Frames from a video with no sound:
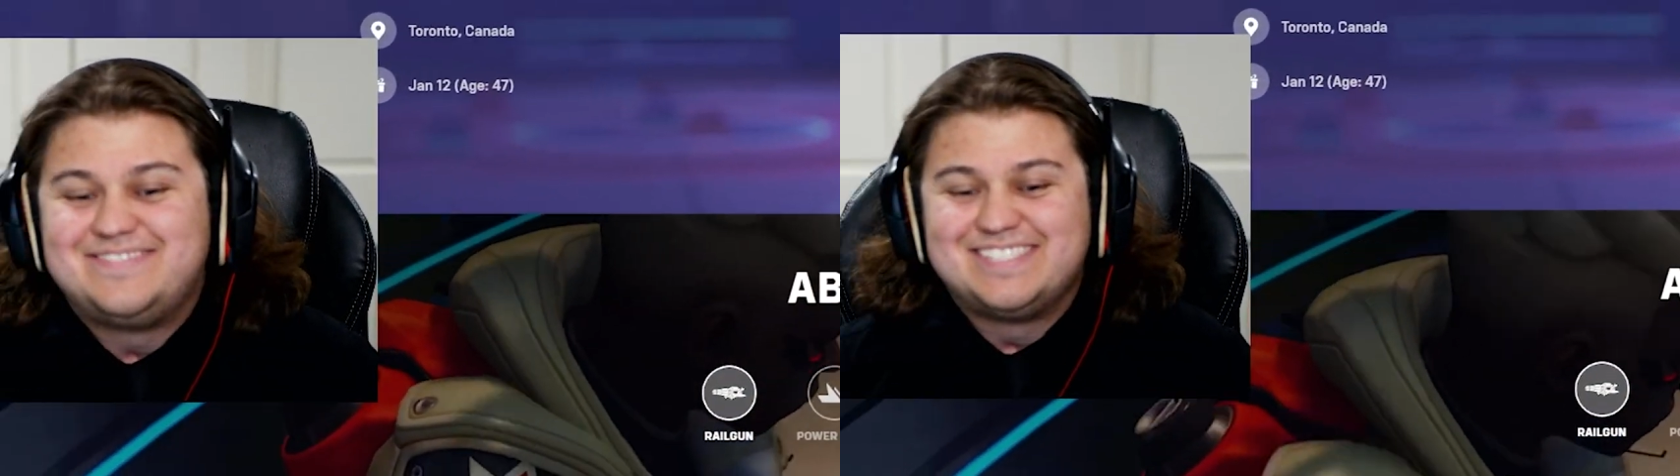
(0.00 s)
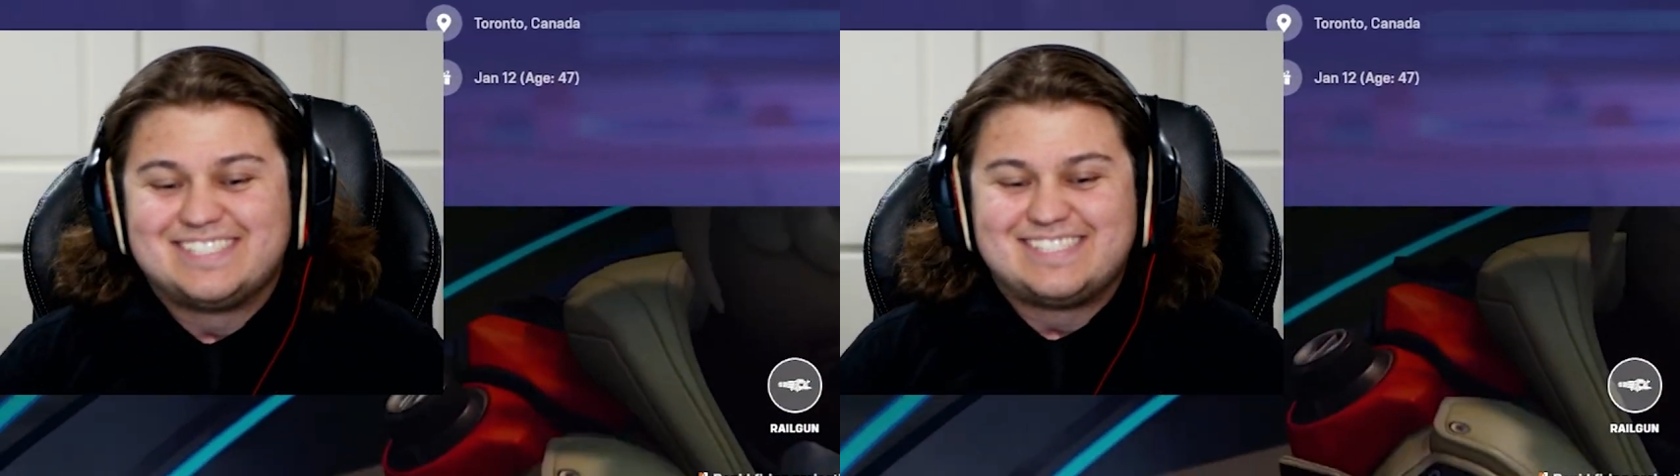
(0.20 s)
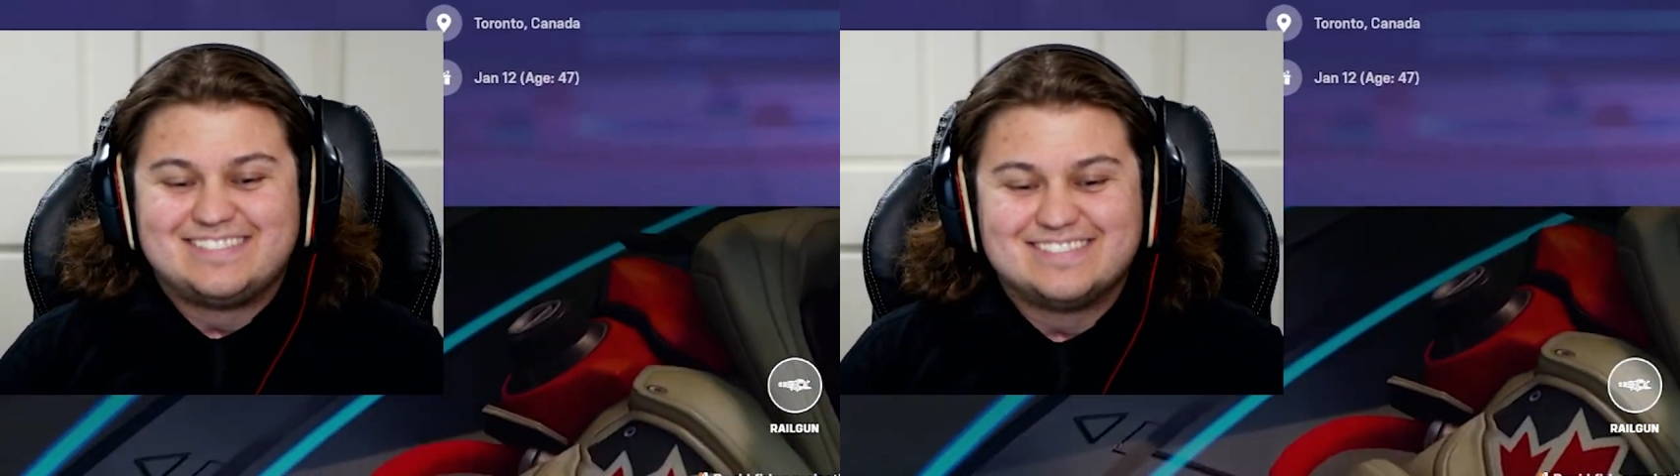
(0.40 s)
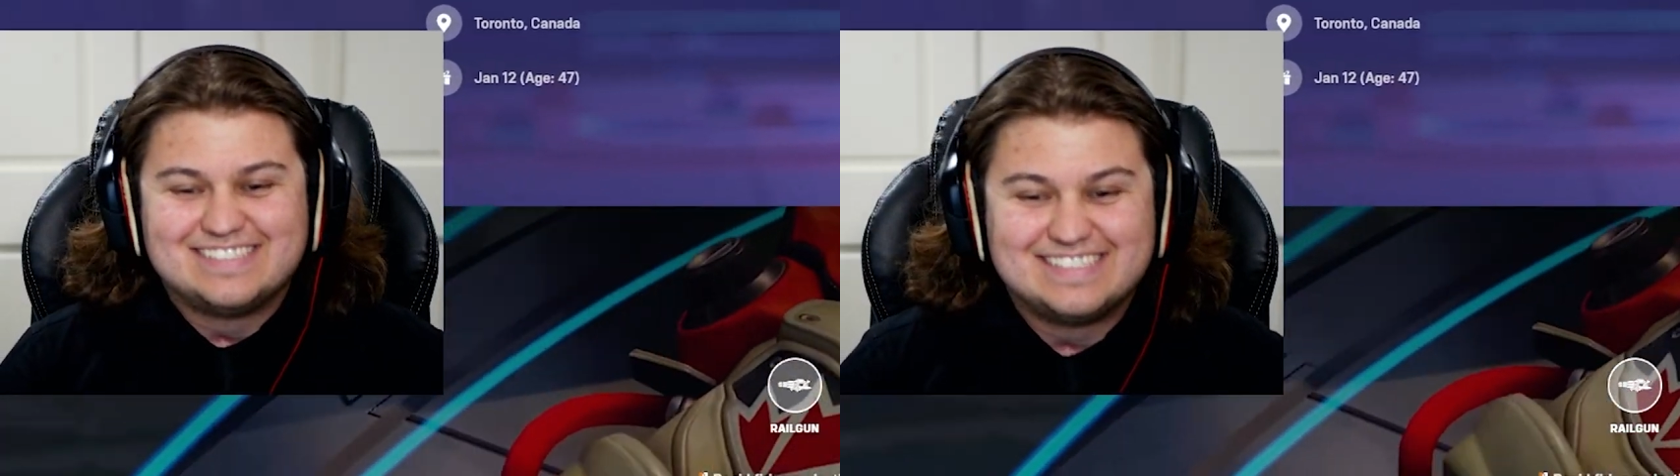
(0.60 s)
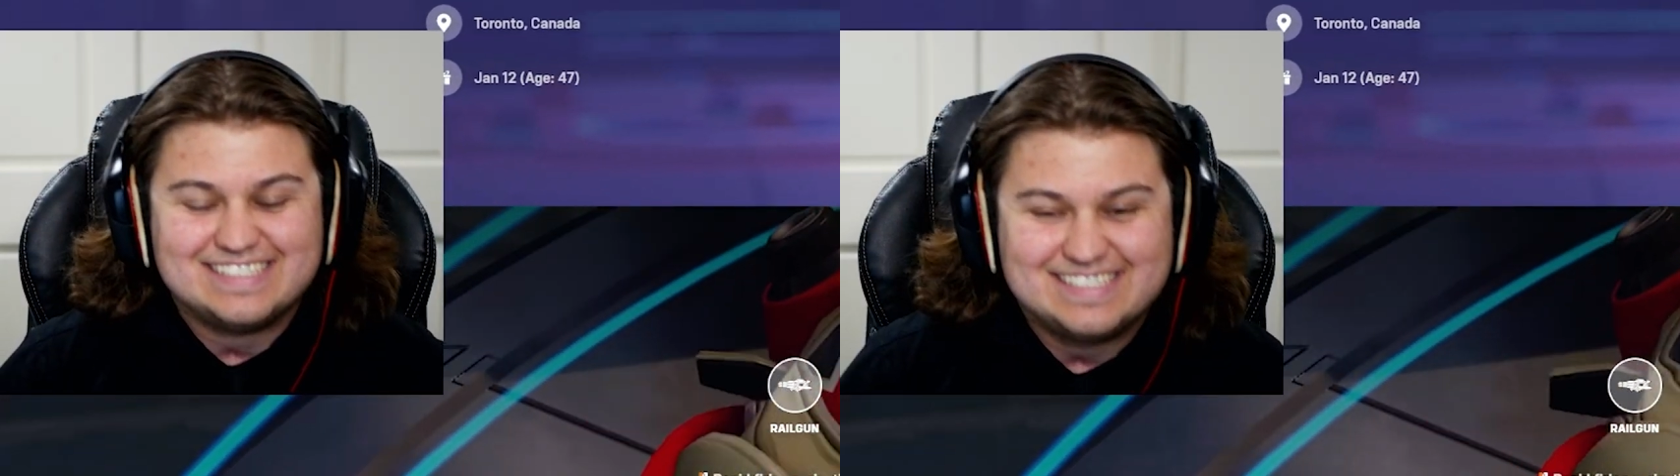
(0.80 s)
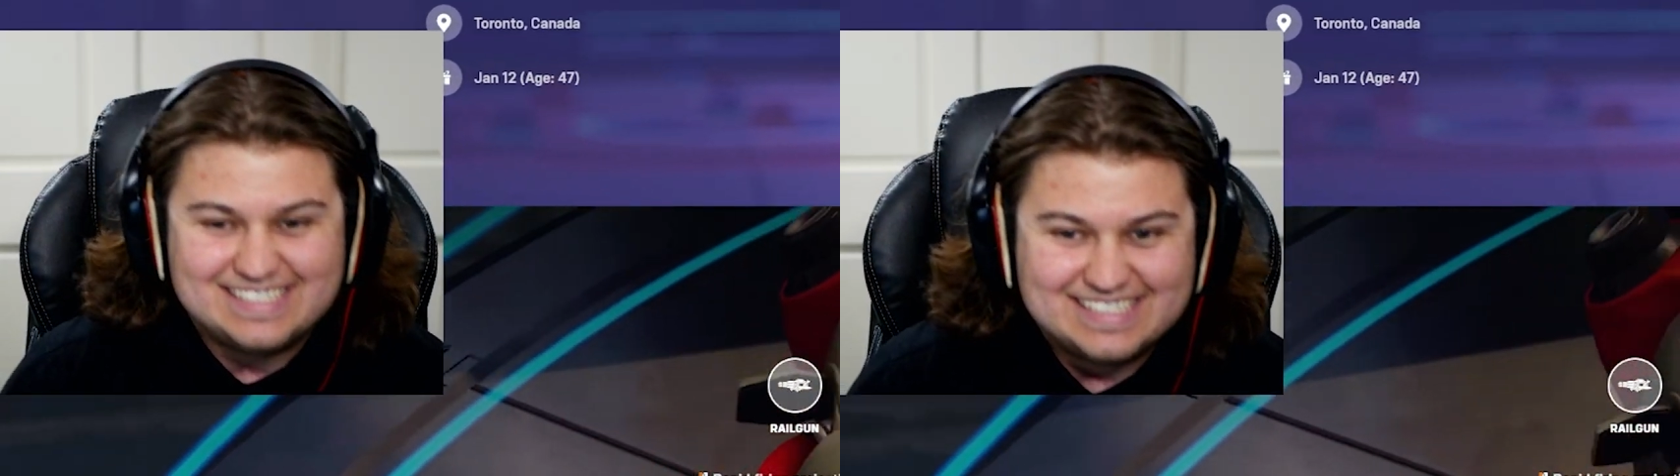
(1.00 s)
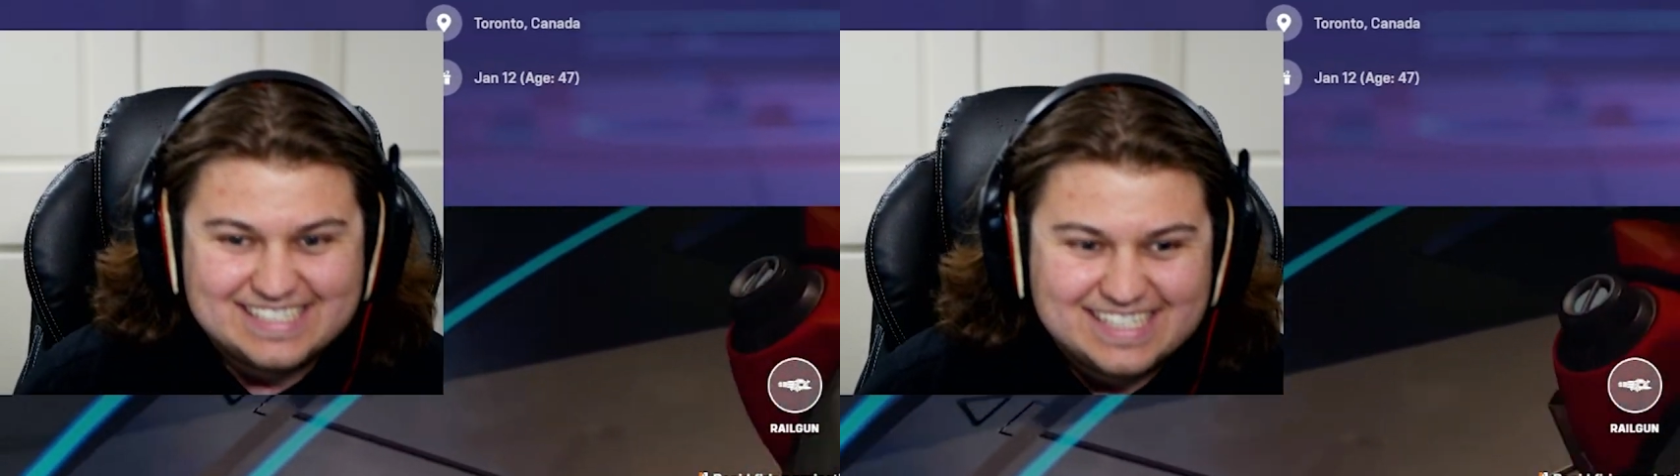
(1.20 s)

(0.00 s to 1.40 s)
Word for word: that feels so good.